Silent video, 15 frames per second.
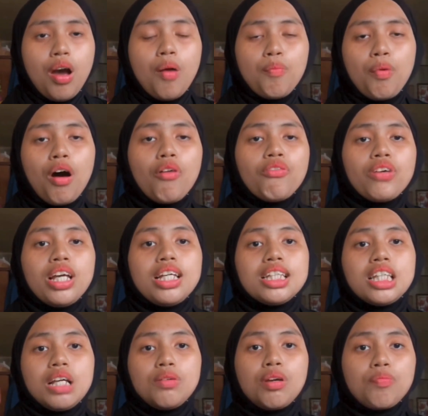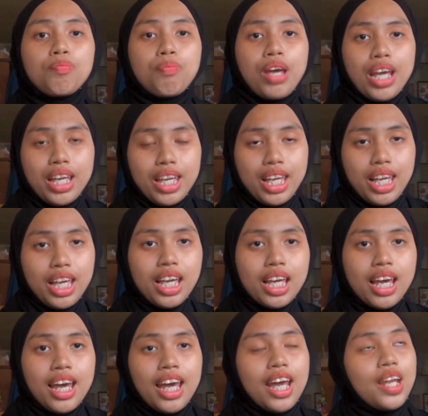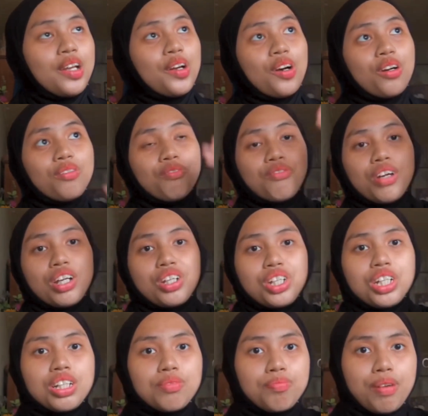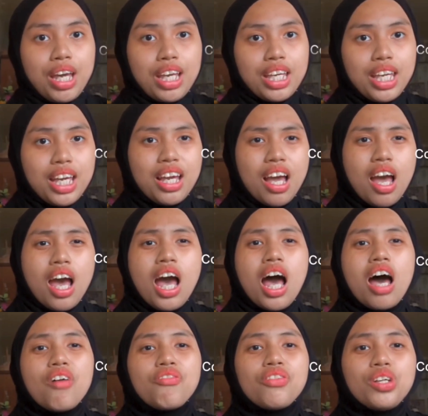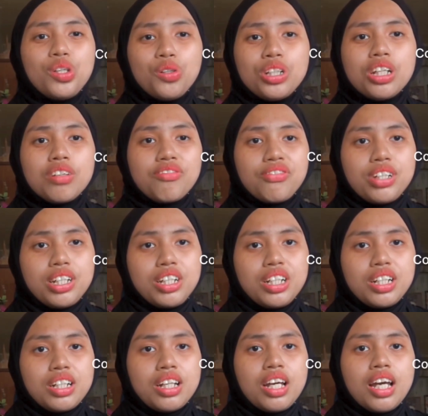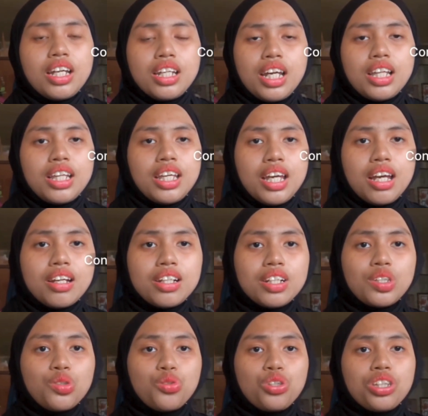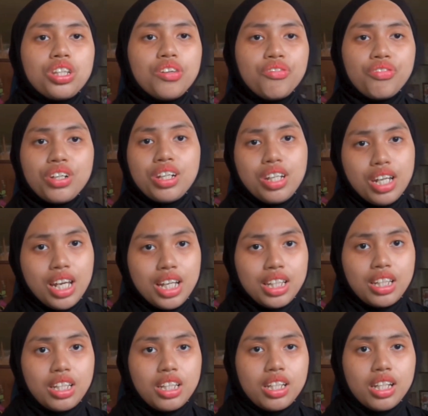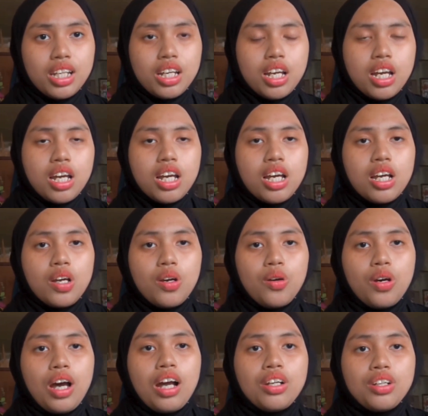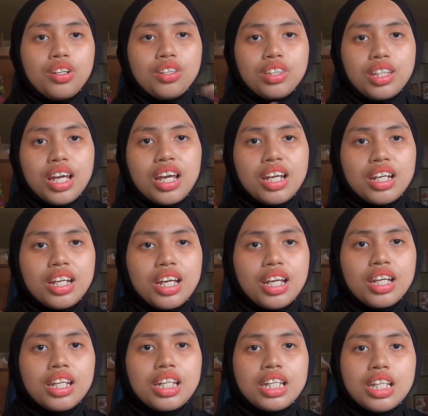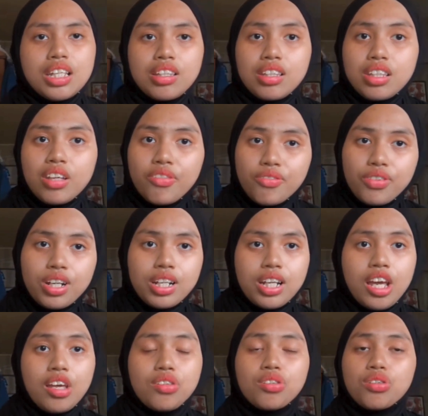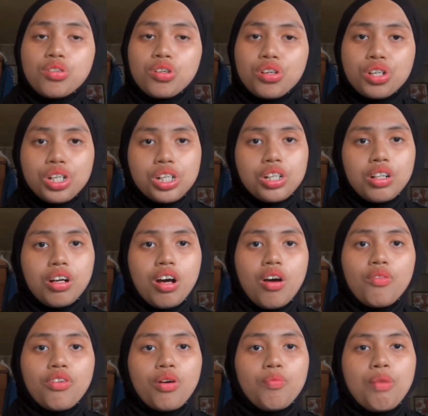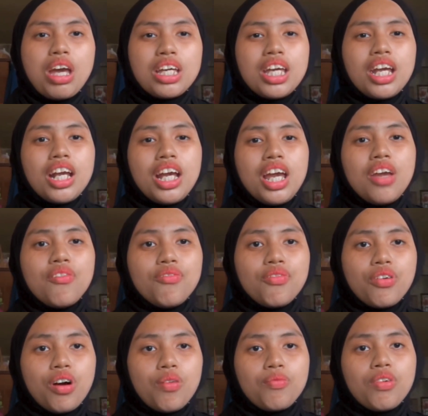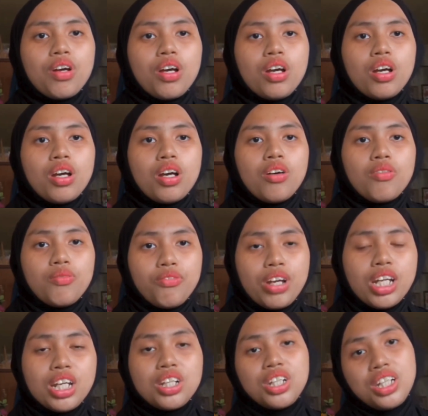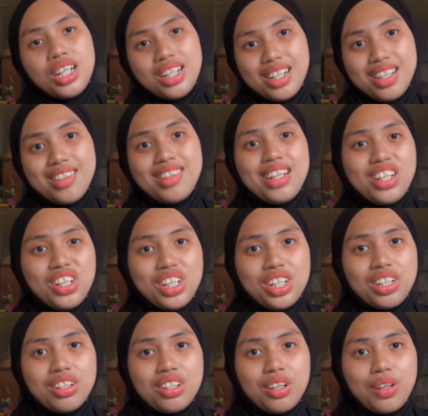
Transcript: both Islamic banking and conventional banking have unique features that cater to different needs. Understanding this difference is crucial for making informed financial decisions.